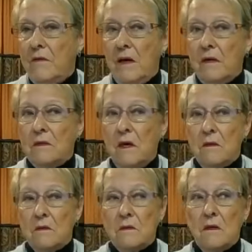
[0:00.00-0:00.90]
that
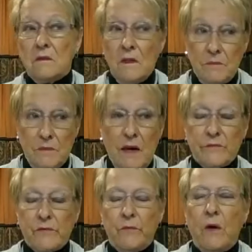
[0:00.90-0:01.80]
uh,
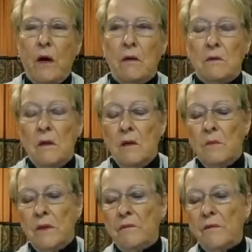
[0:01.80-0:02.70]
sometimes from God.
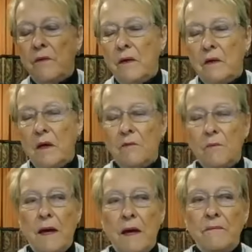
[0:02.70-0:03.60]
But everything, every
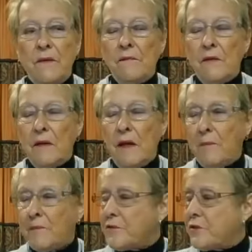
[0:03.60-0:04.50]
bad thing that
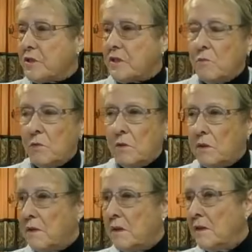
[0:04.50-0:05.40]
happens to
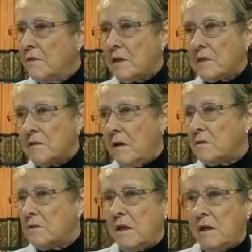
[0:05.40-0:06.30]
someone, that's
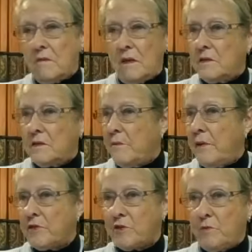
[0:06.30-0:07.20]
not saying that it's a
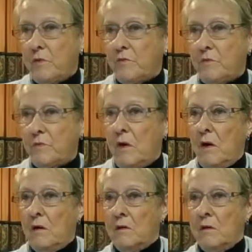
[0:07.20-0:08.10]
punishment from
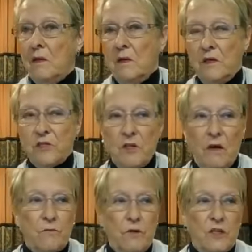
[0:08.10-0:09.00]
God. It's
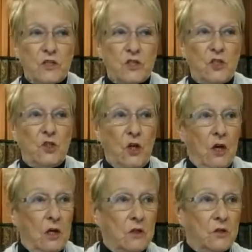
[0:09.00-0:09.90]
not for us to
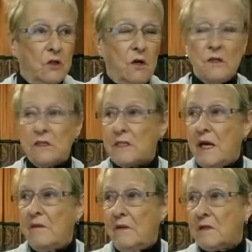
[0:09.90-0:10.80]
judge or
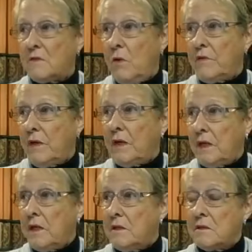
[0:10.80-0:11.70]
say that's what that
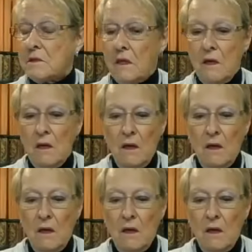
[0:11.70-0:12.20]
is.